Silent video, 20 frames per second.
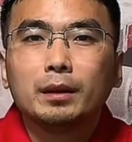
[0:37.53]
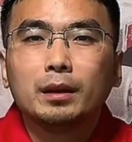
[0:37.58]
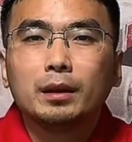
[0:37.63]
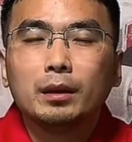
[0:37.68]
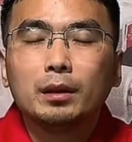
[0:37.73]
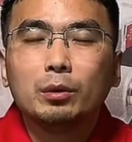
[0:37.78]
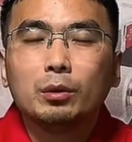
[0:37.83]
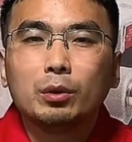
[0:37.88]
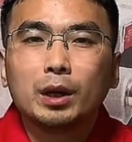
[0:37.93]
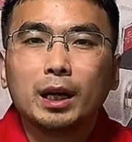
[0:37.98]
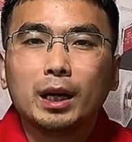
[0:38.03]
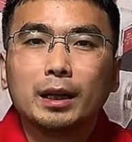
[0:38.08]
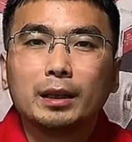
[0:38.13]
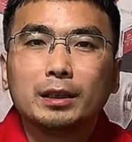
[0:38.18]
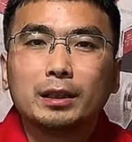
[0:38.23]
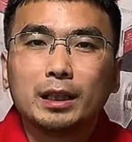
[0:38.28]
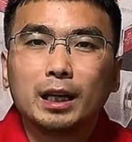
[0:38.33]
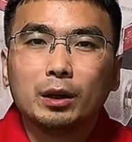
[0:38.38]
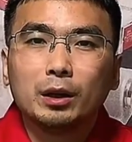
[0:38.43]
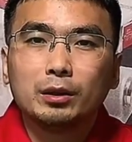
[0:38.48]
The riot
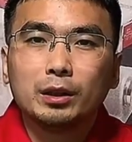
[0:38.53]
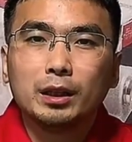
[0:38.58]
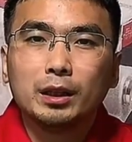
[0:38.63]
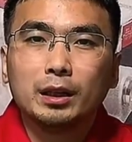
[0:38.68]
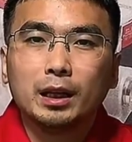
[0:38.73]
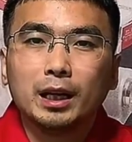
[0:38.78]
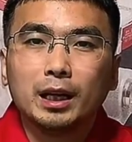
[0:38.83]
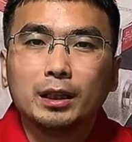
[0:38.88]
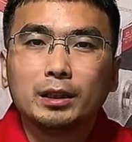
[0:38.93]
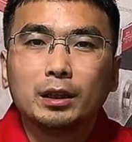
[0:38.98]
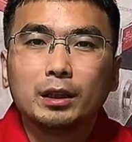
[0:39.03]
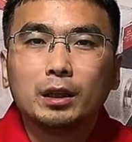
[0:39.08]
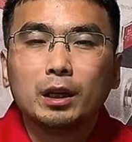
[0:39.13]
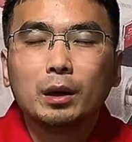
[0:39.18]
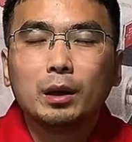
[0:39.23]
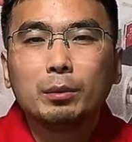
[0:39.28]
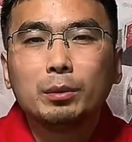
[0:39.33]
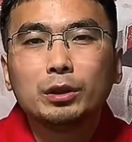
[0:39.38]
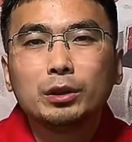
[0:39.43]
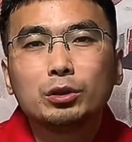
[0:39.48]
sound and light
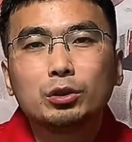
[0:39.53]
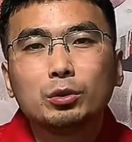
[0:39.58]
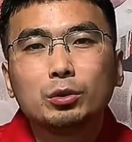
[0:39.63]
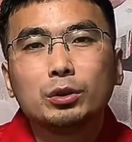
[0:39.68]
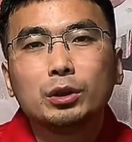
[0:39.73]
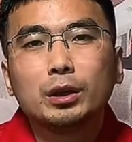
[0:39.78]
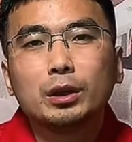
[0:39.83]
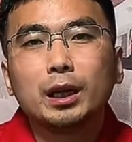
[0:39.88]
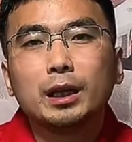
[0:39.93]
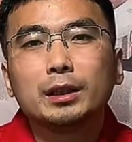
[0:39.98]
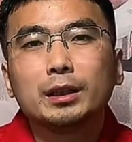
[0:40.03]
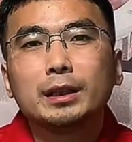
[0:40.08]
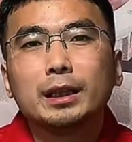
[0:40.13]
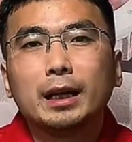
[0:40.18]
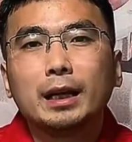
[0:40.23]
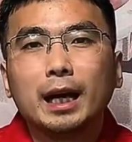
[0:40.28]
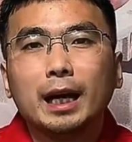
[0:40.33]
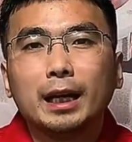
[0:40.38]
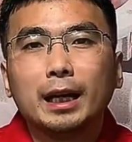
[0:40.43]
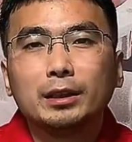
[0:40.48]
alarm is utilized in
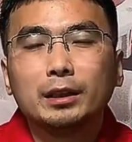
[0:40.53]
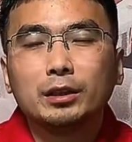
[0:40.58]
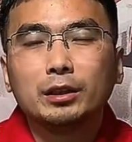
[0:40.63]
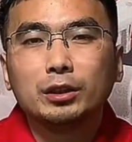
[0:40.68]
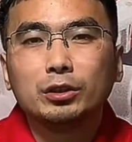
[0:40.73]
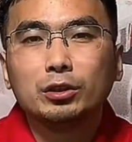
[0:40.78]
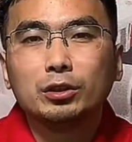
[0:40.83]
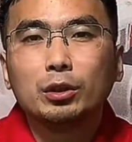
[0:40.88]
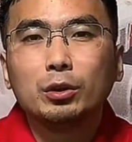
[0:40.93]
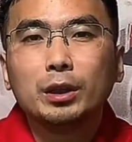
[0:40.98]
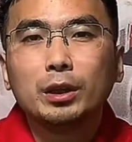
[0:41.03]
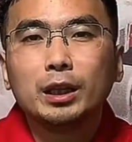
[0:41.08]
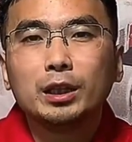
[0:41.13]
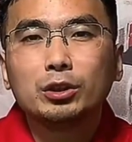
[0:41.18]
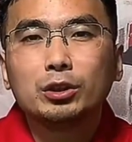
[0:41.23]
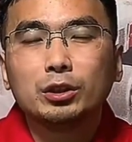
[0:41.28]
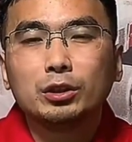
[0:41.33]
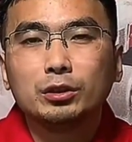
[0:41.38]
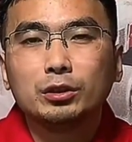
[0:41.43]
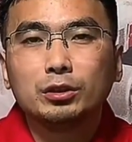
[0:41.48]
hazardous
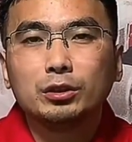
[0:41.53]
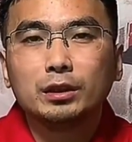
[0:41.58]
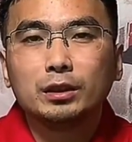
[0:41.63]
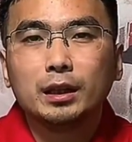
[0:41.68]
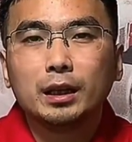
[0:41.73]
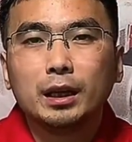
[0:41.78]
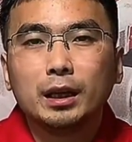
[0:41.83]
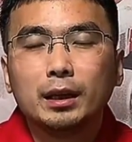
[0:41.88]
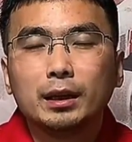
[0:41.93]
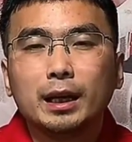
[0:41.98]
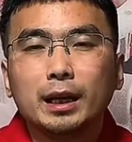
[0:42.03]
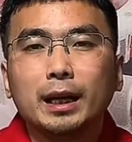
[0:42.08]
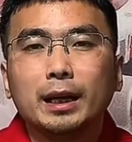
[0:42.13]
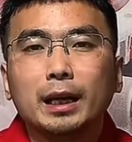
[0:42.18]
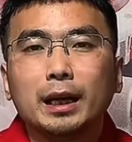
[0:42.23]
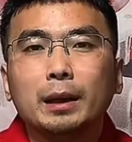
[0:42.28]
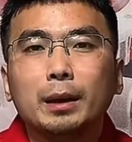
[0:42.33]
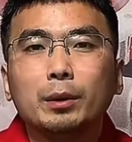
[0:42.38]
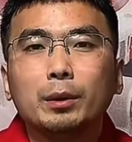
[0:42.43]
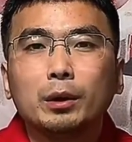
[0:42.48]
locations like
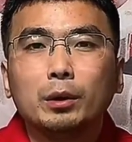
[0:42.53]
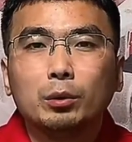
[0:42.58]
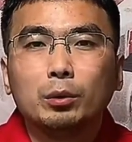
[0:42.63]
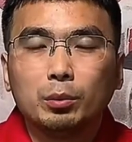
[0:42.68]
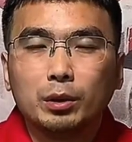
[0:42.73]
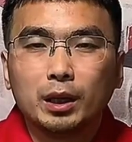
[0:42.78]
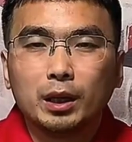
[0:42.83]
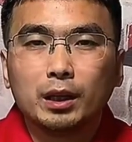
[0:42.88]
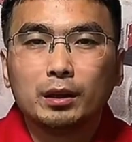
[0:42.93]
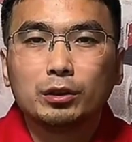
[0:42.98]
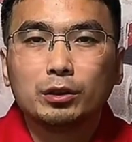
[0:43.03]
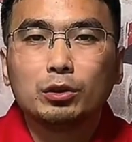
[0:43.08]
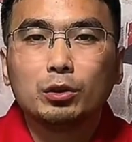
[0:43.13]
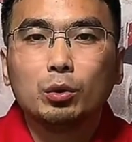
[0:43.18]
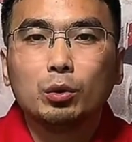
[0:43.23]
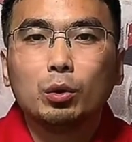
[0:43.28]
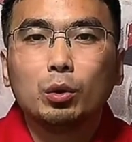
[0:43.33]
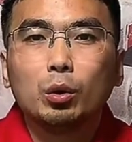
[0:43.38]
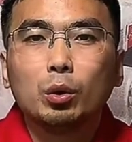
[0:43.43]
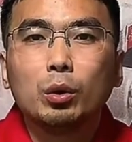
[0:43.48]
chemical plants
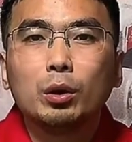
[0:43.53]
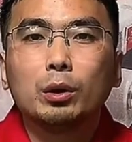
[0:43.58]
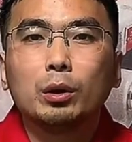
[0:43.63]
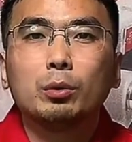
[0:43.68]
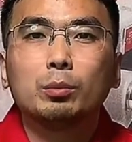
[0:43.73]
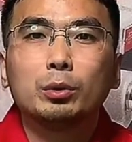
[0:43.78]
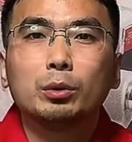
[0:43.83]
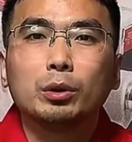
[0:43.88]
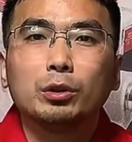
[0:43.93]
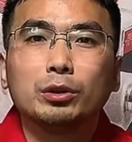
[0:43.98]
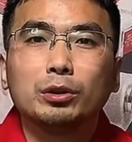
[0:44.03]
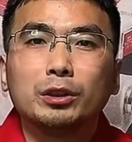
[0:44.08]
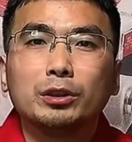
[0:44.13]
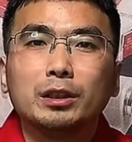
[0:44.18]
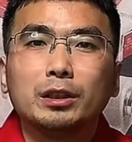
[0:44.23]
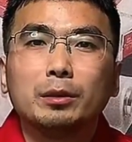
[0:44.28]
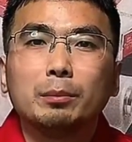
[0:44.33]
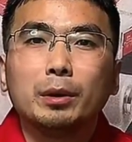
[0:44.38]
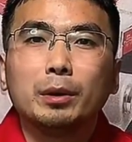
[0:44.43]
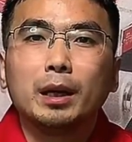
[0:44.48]
or oil
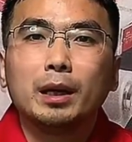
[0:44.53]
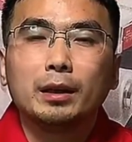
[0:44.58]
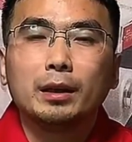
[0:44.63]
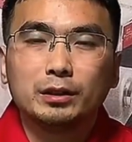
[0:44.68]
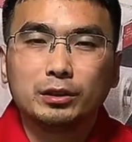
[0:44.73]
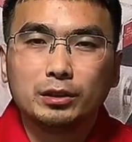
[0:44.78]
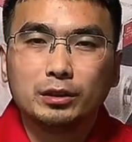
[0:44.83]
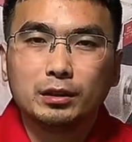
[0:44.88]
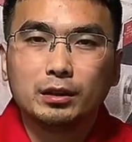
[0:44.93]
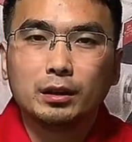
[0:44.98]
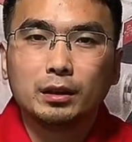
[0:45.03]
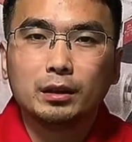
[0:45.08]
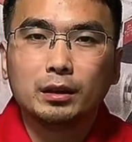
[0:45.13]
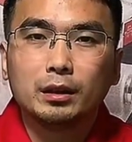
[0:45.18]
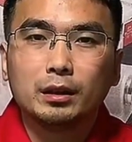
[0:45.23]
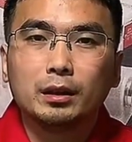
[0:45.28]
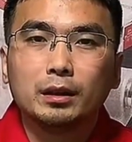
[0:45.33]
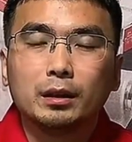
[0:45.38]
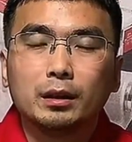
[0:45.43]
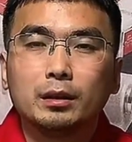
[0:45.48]
processing plants.
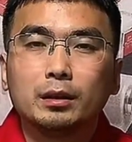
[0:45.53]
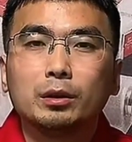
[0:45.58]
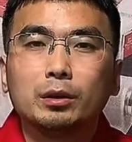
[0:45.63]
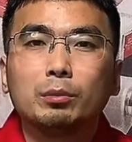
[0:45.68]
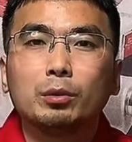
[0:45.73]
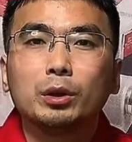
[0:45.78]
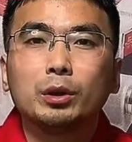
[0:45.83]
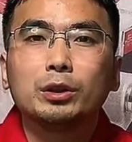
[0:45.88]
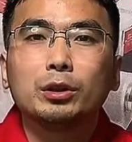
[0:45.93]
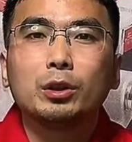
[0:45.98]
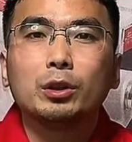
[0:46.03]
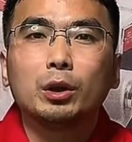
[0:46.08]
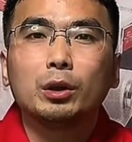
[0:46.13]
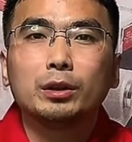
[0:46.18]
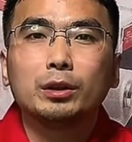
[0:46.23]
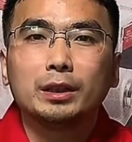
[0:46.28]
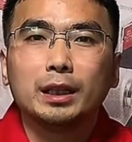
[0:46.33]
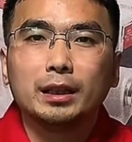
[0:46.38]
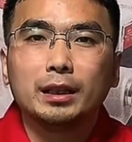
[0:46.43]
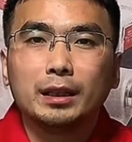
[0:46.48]
The voice
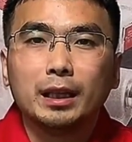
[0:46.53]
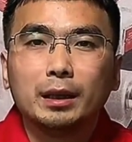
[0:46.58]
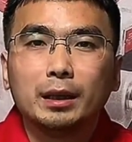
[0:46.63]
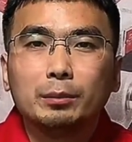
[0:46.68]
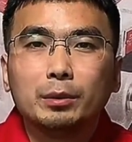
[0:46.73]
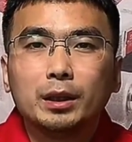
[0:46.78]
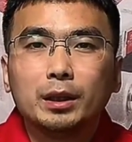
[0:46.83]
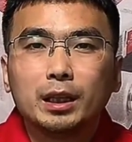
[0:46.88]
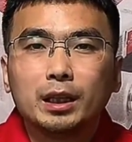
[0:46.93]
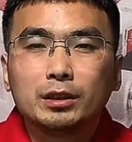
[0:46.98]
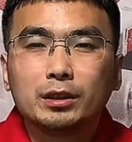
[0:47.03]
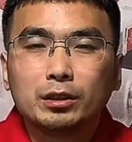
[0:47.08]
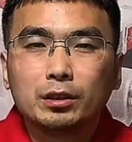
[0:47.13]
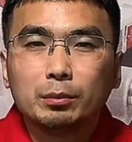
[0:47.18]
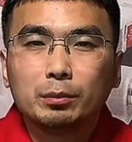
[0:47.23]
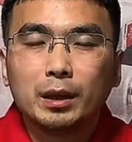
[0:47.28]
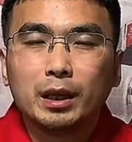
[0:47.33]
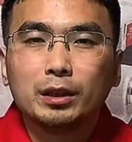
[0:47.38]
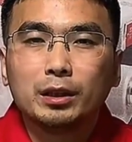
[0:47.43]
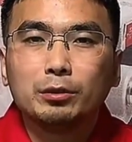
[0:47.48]
content can be
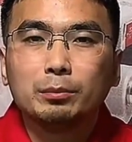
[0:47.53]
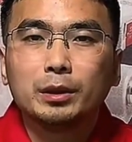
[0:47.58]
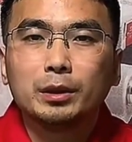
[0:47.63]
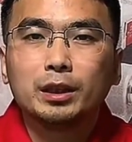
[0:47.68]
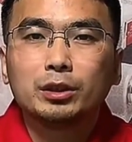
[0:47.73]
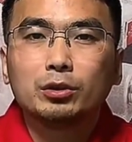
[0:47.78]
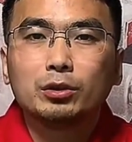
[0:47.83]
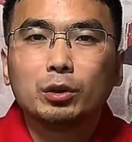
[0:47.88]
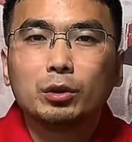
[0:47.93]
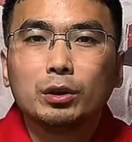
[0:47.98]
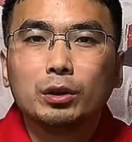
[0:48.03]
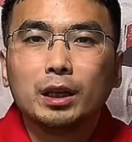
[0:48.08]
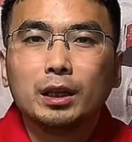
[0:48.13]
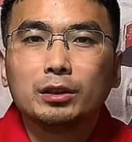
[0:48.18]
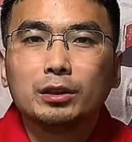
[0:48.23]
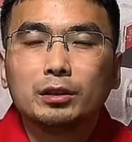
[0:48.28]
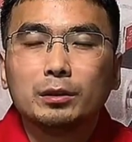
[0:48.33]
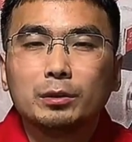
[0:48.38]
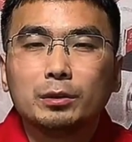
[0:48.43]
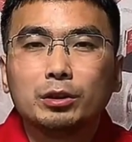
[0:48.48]
customized based on
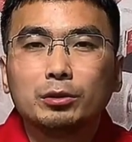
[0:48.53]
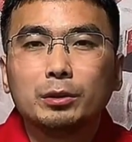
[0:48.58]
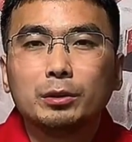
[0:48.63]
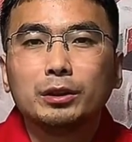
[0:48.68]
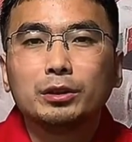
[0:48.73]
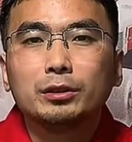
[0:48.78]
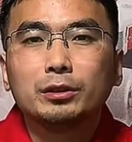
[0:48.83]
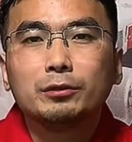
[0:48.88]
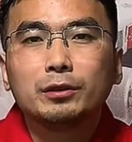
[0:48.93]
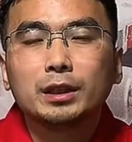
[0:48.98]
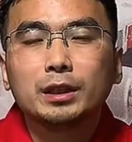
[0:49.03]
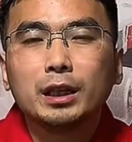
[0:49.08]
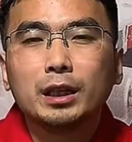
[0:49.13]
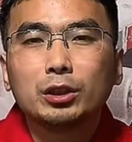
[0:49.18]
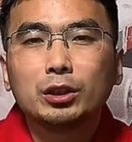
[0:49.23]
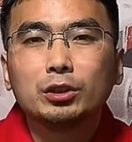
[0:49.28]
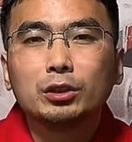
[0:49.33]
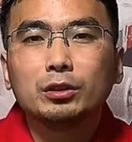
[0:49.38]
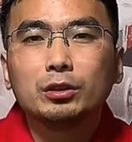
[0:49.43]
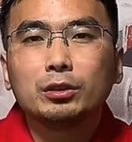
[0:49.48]
customer
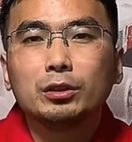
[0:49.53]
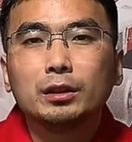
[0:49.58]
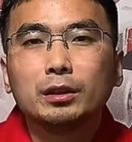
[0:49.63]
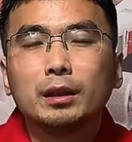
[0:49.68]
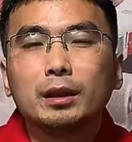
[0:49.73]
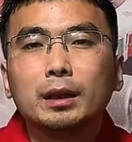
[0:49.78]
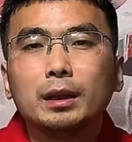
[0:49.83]
specifications.